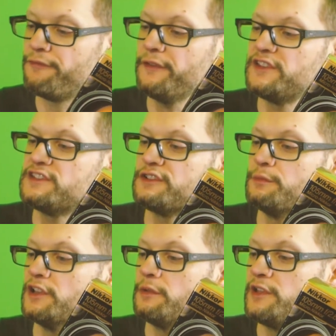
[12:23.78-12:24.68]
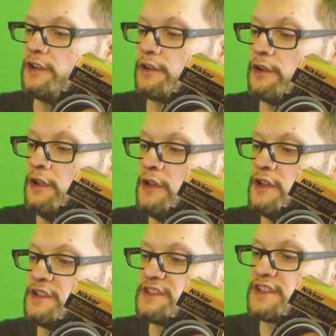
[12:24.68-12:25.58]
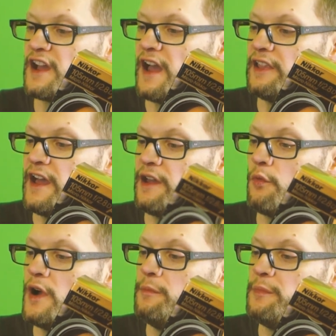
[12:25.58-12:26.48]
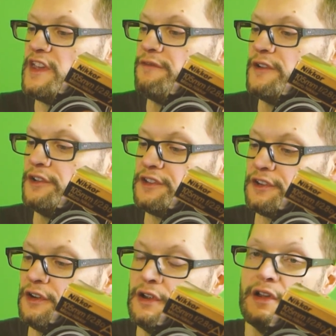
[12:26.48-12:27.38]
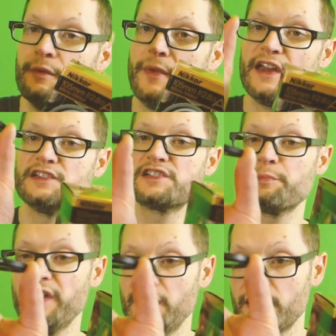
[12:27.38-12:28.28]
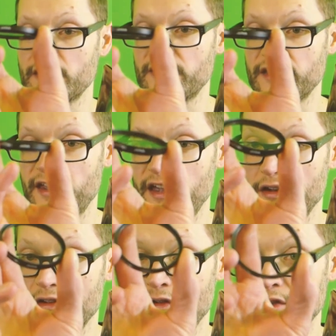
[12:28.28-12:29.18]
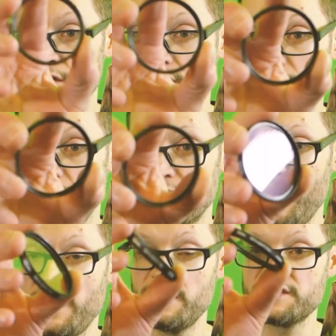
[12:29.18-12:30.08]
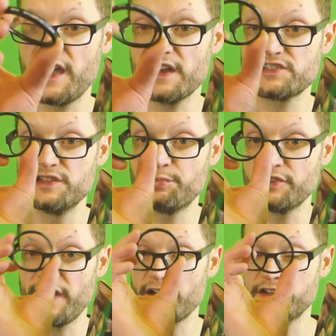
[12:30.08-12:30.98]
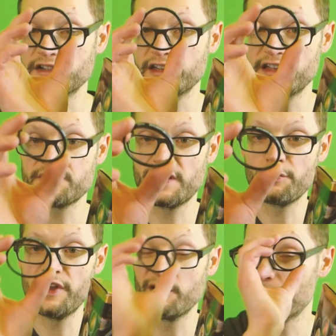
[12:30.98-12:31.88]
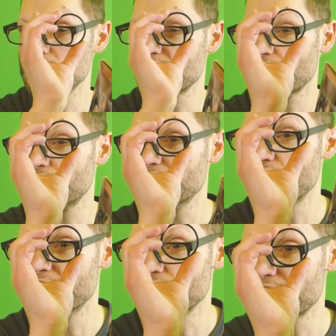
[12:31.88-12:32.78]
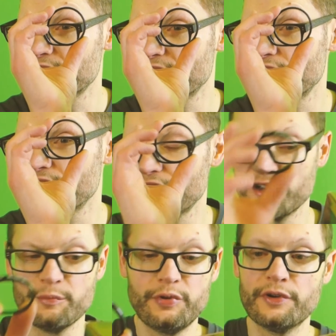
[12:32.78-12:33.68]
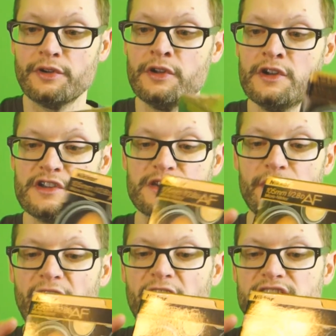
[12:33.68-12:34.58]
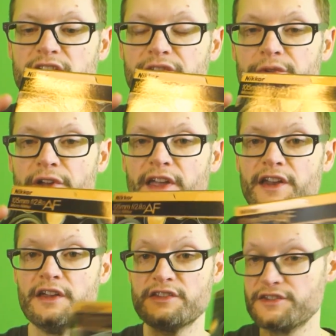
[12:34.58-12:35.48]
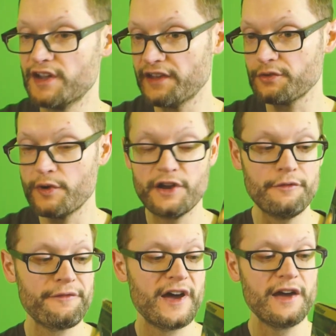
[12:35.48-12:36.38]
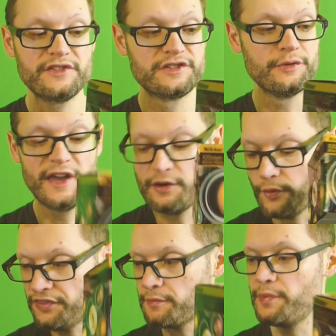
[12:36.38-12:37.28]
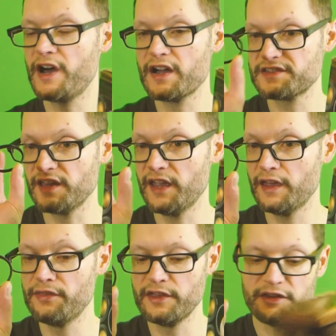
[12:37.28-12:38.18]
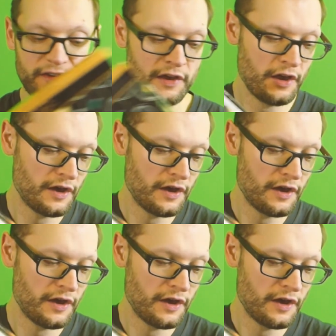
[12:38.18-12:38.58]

52 millimeter Skylight 1B filter made in Japan. See that? And that is actually, you put that on your lens right away, it'll protect the lens. It's very, very important. So we're going to actually throw that in. So you got the 105 2.8 with the box and this